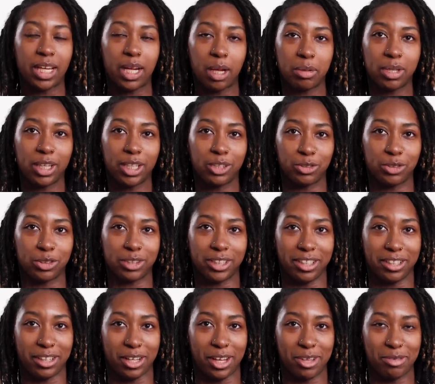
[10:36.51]
And I'm glad you
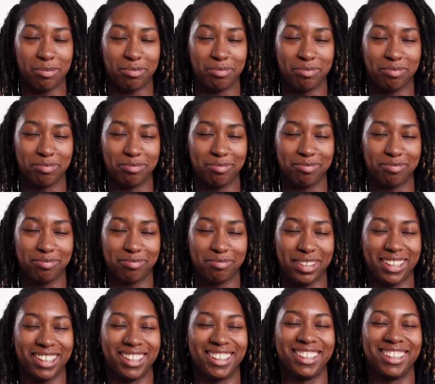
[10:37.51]
said
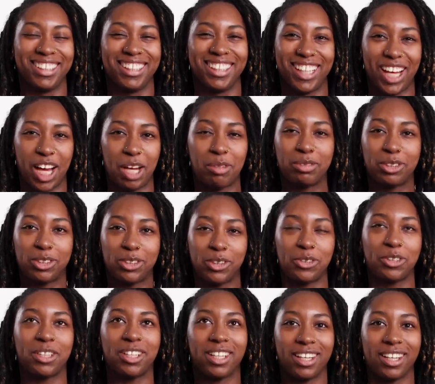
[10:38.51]
that. I'm
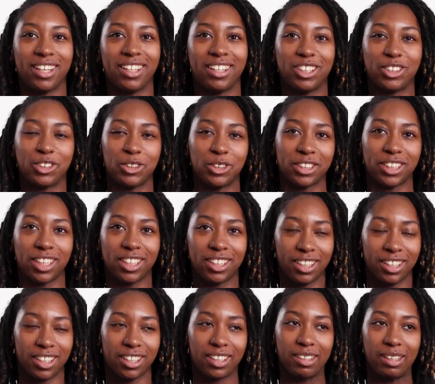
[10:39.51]
so glad that you said
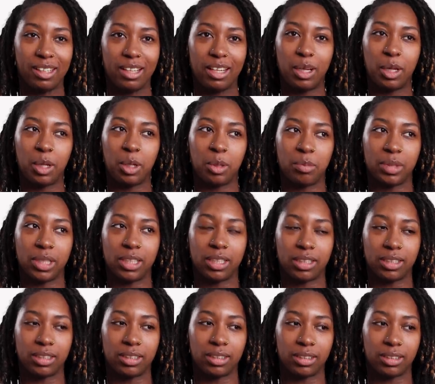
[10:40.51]
that,
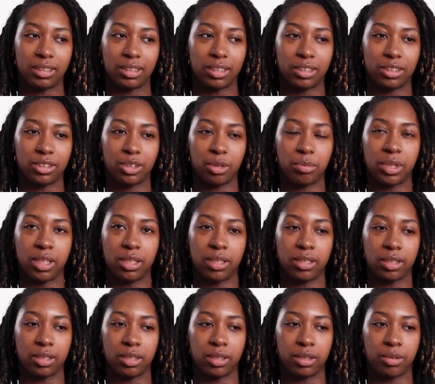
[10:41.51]
because it's so many
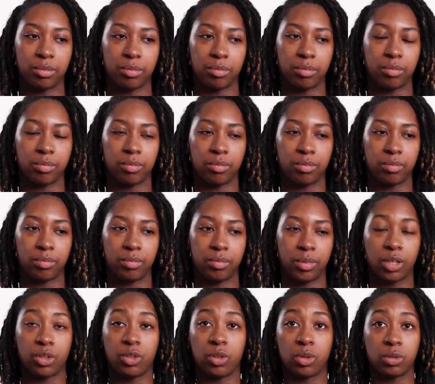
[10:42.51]

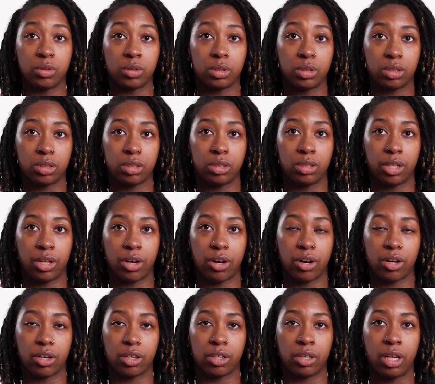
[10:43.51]
adults that
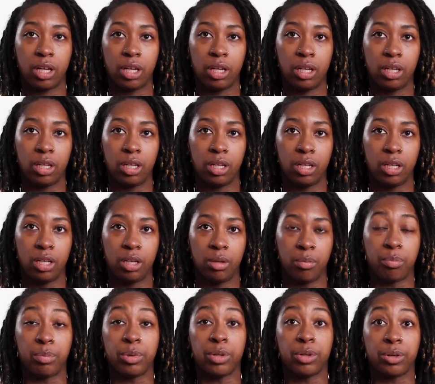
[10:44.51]
are
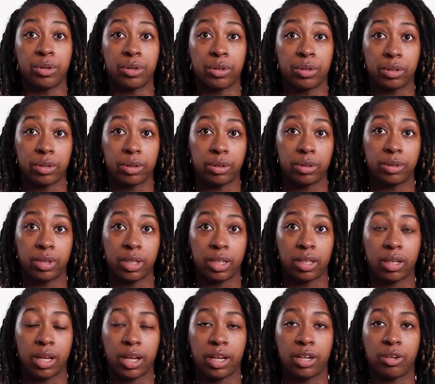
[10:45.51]
bitter
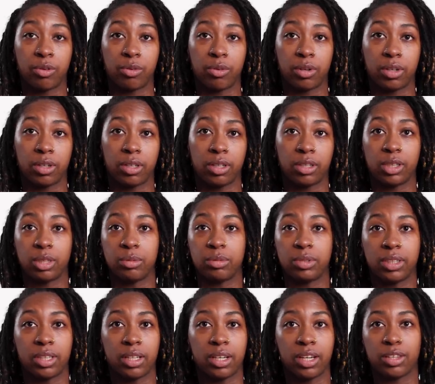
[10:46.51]
and angry and
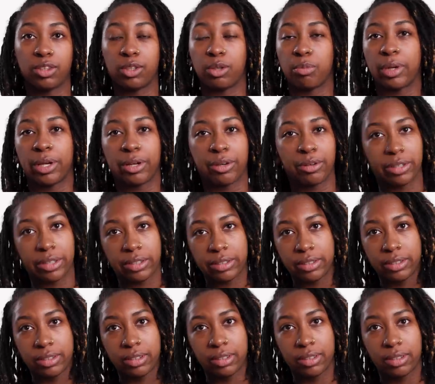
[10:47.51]
upset at their
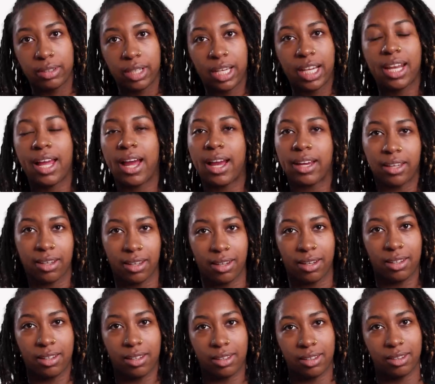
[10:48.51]
parents. And I
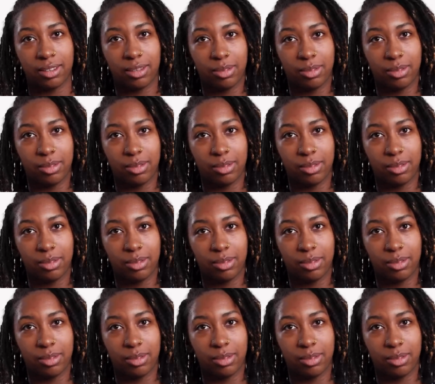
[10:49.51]
get it.